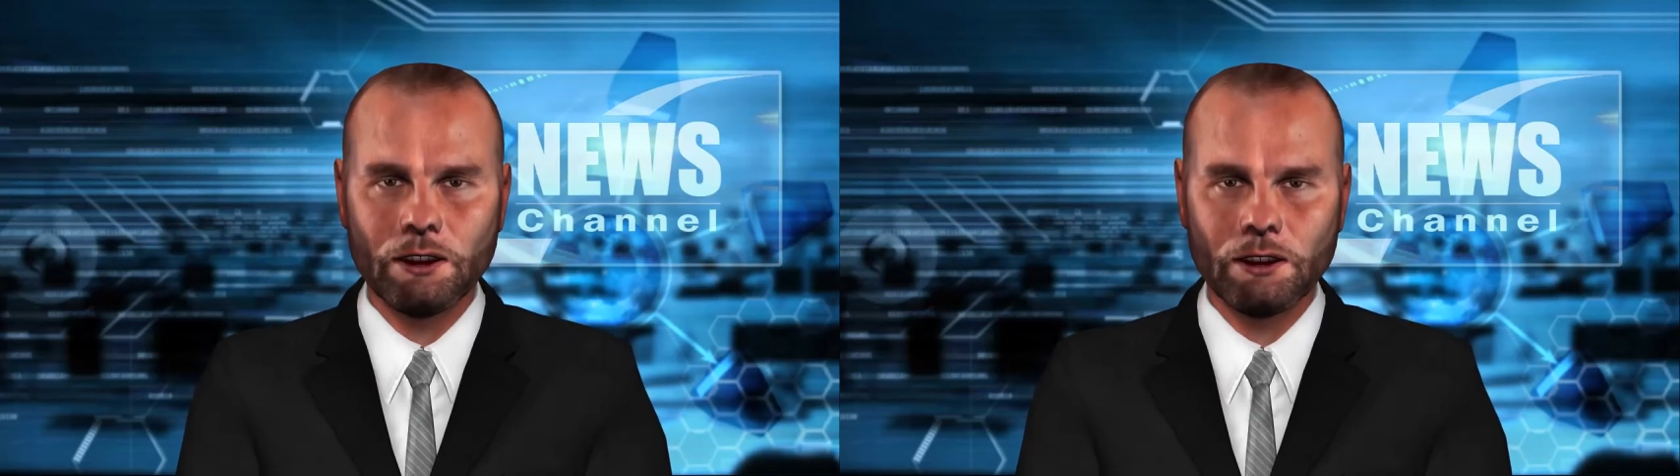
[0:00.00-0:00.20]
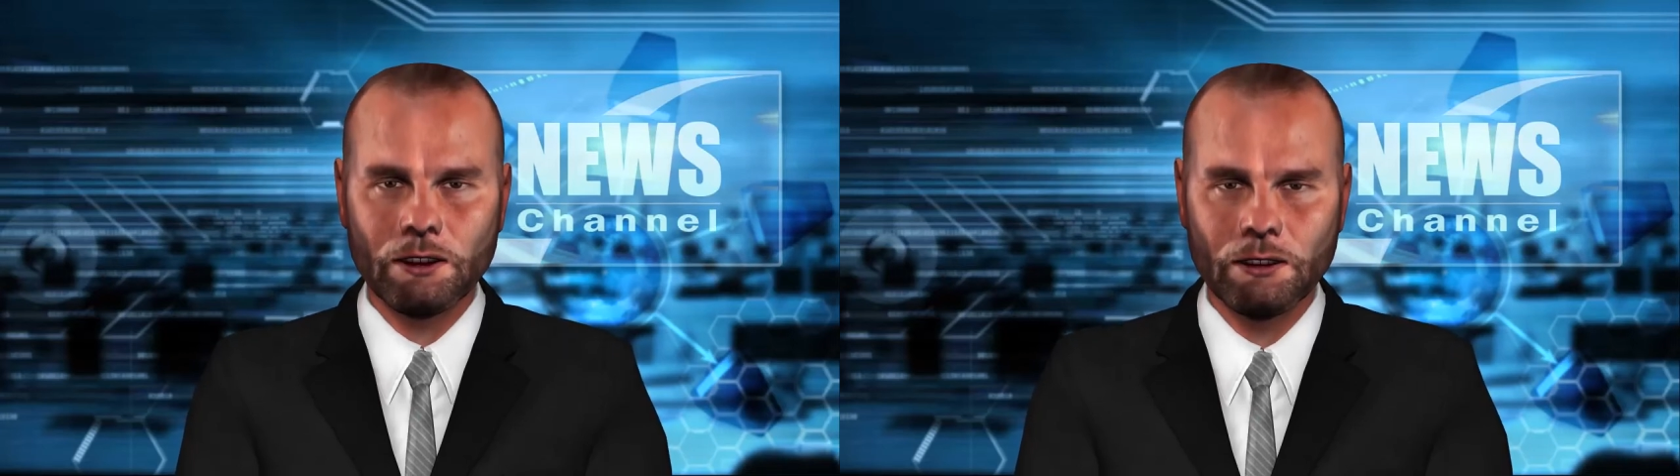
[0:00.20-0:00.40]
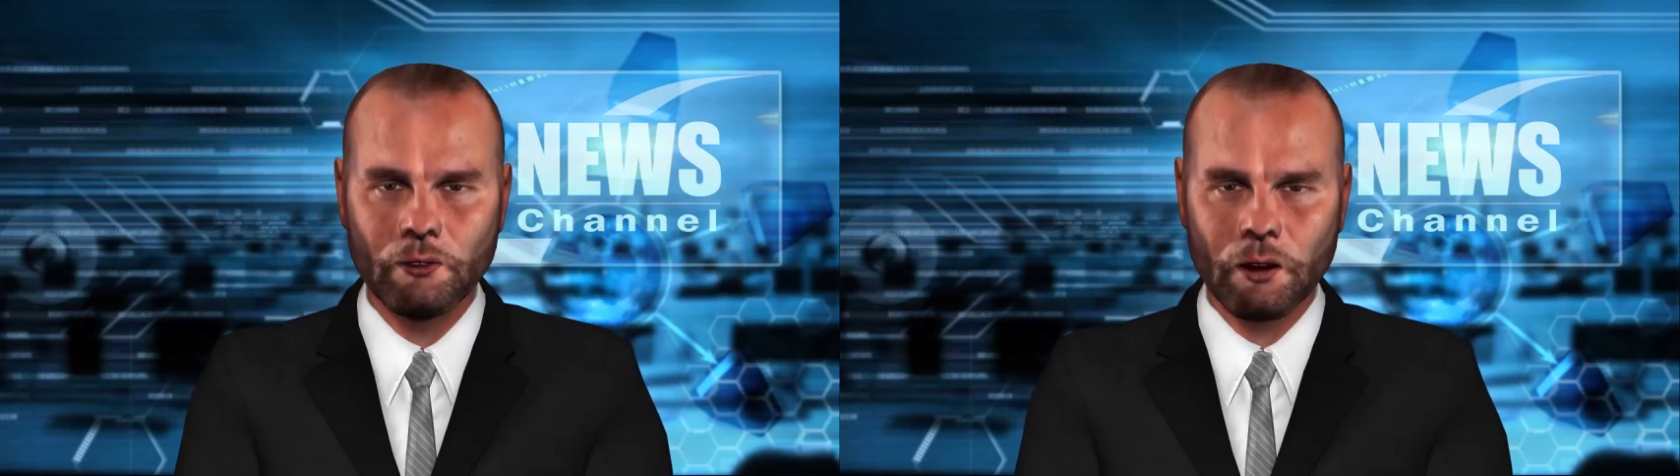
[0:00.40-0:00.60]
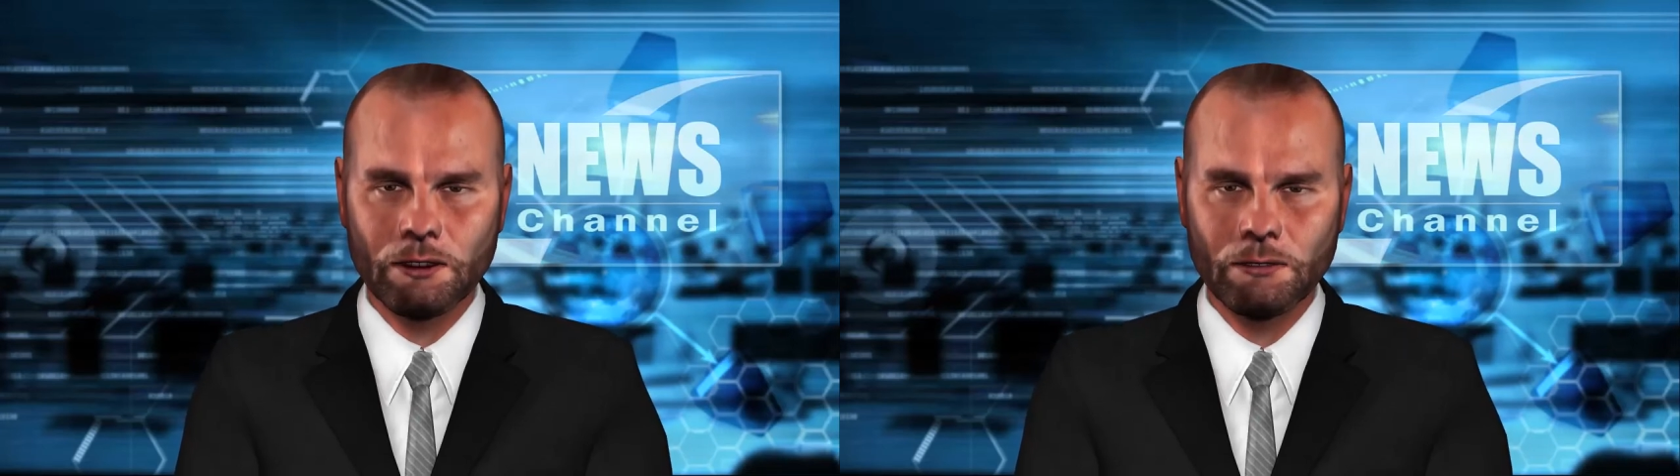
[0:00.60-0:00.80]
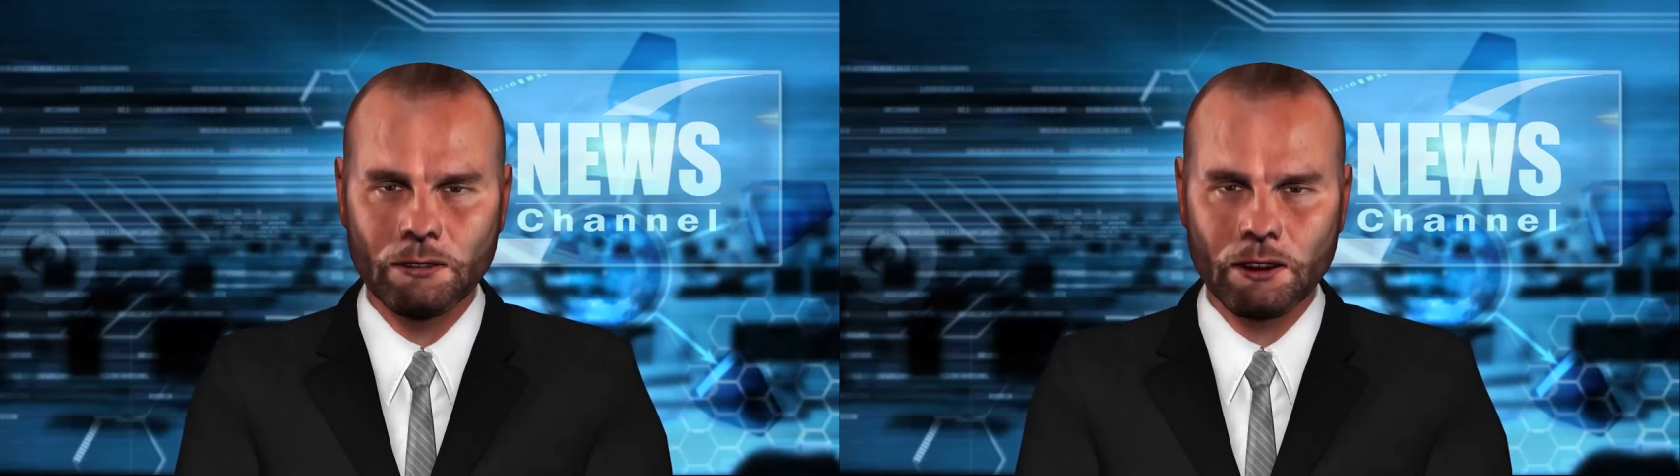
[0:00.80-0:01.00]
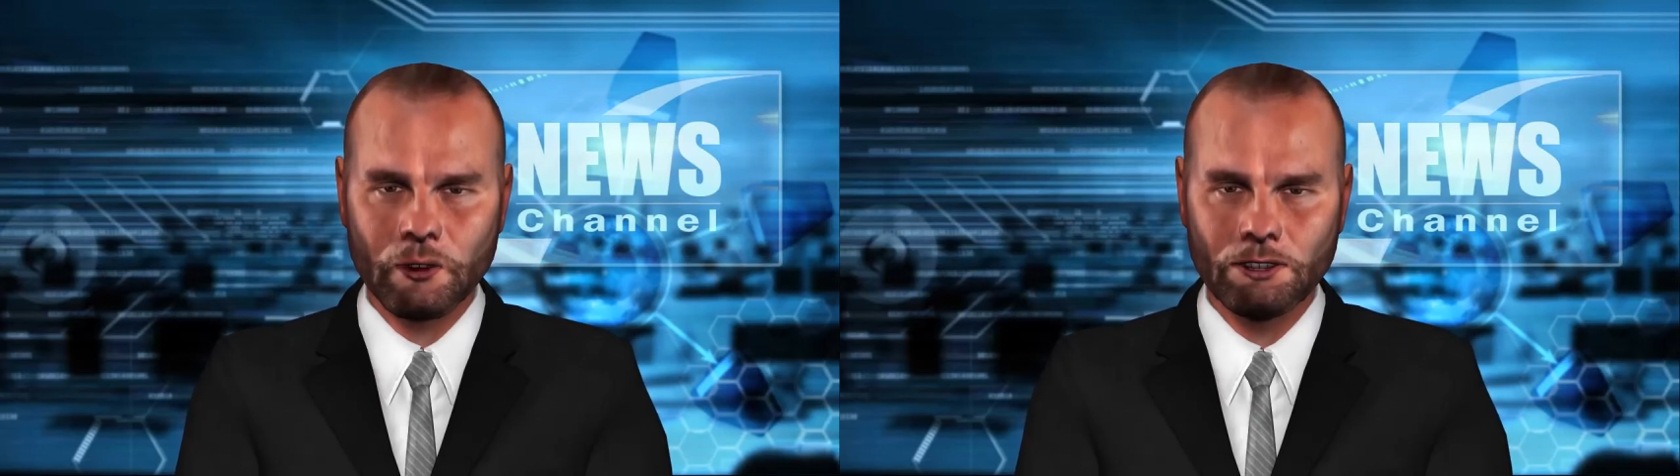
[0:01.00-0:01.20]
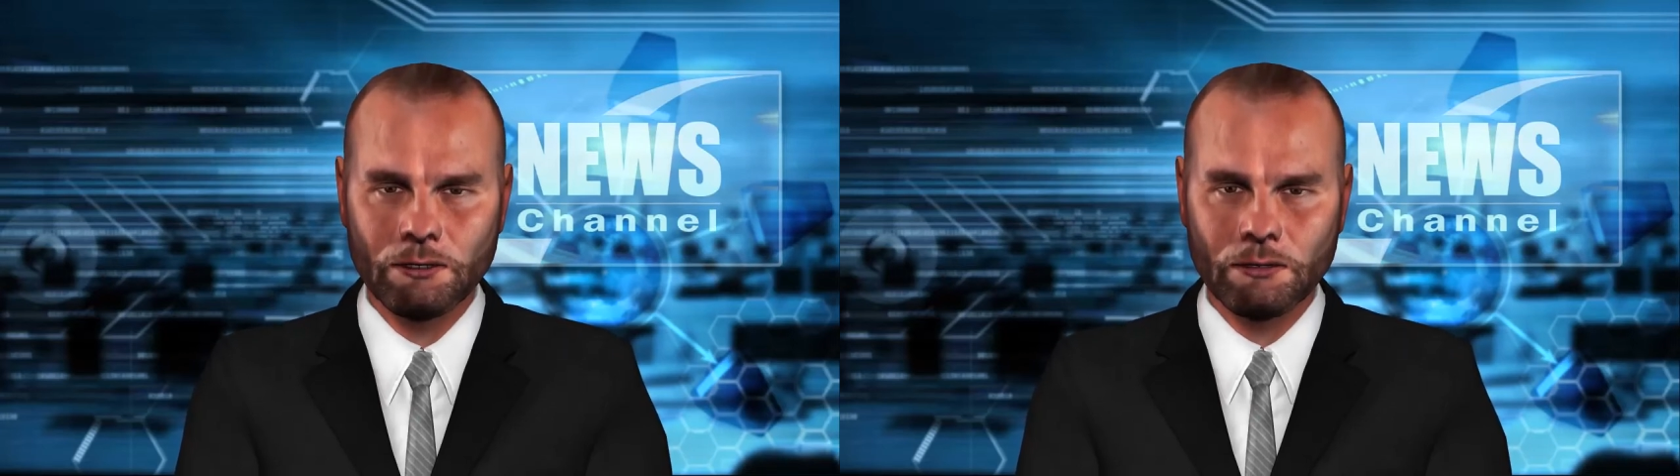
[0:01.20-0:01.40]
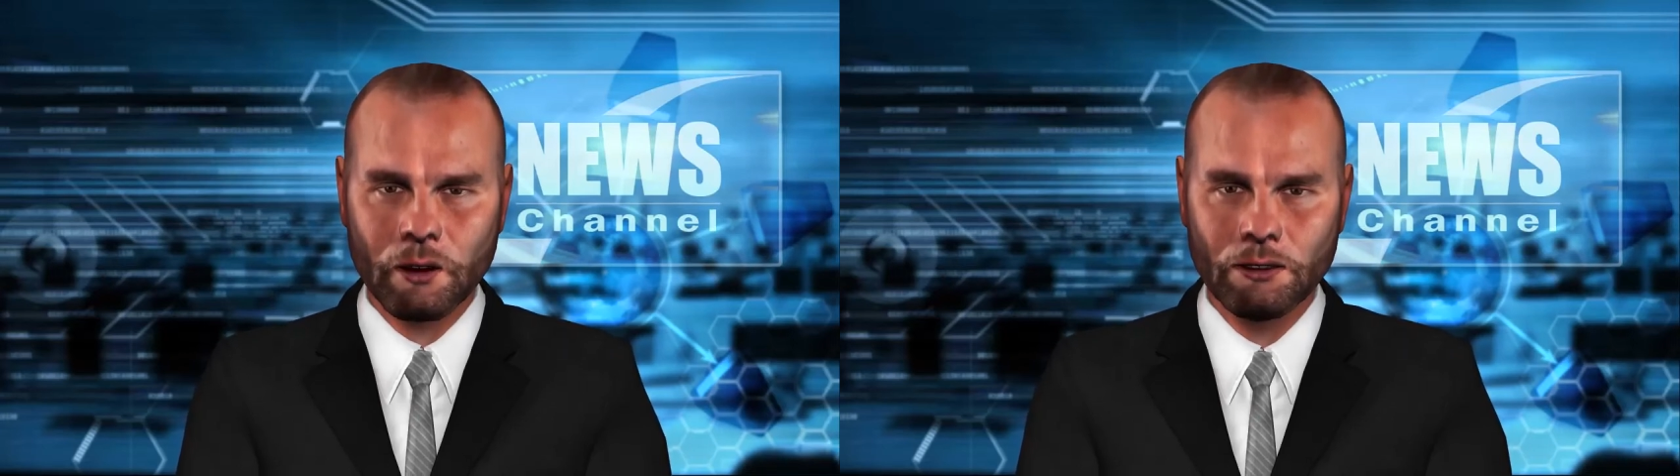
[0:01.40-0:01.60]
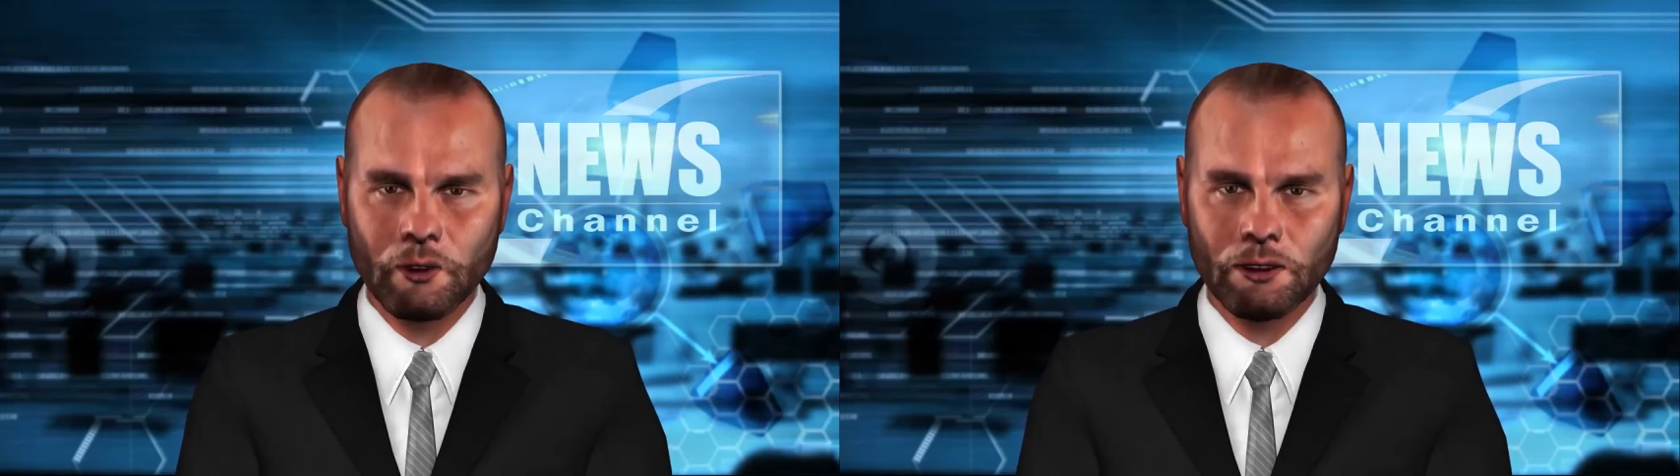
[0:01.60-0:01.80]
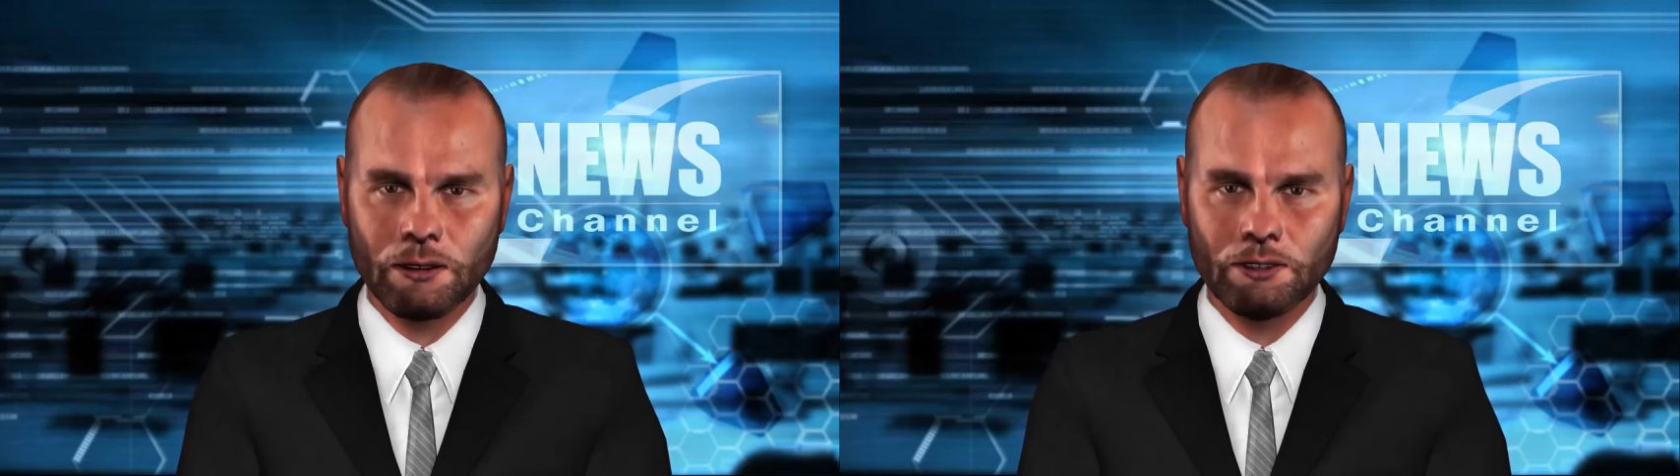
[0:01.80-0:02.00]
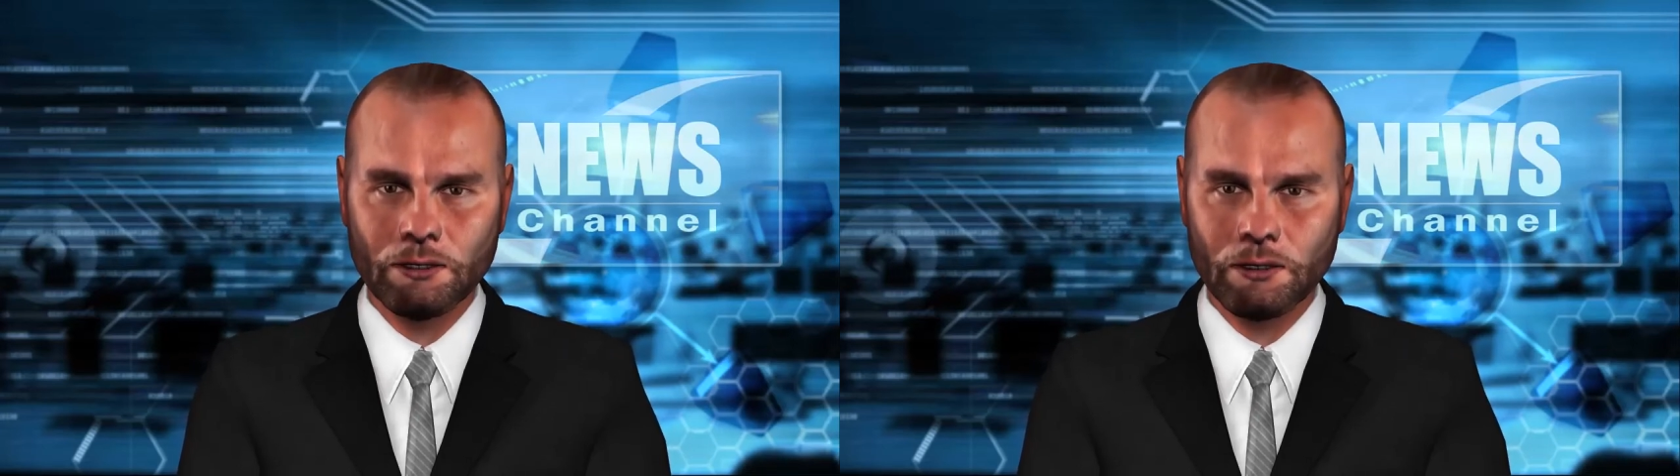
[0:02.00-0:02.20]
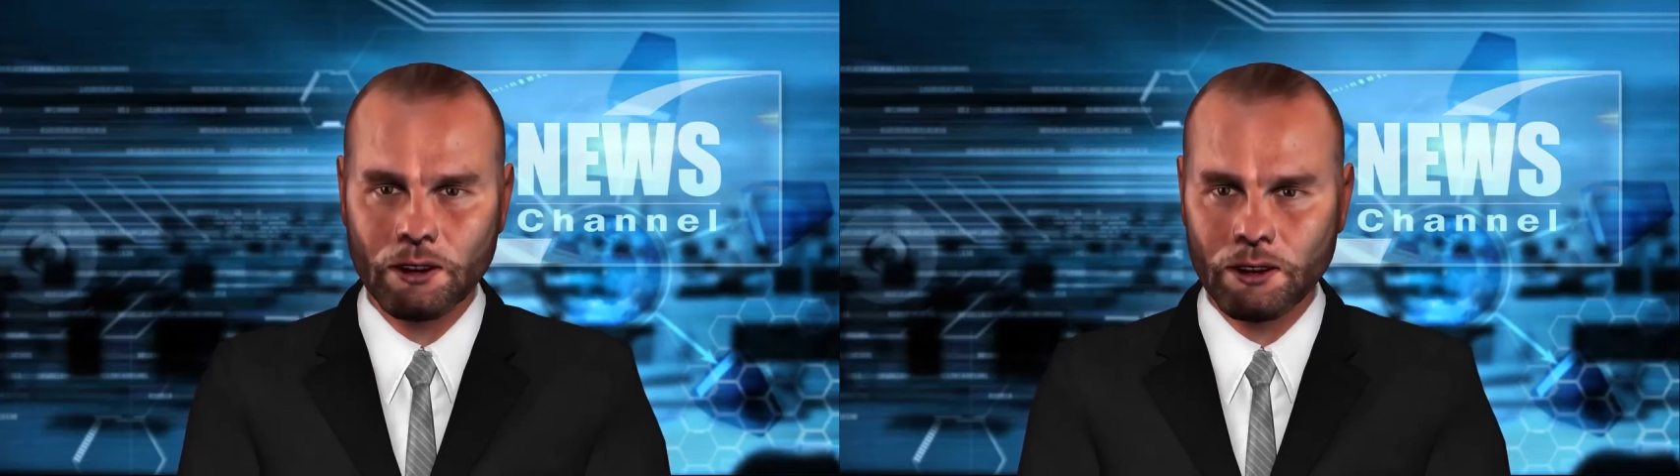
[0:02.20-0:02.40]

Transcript: they wear face coverings,